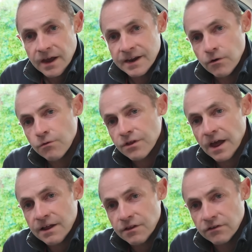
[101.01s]
And it also
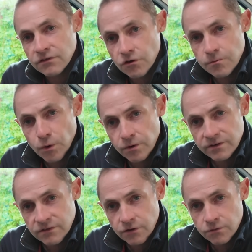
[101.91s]
has a
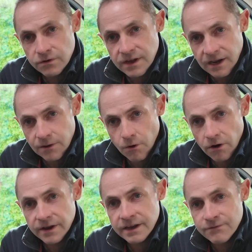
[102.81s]
2.2
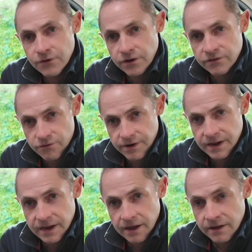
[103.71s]
kilowatt inverter in
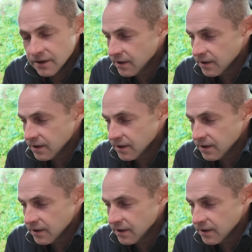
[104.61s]
here.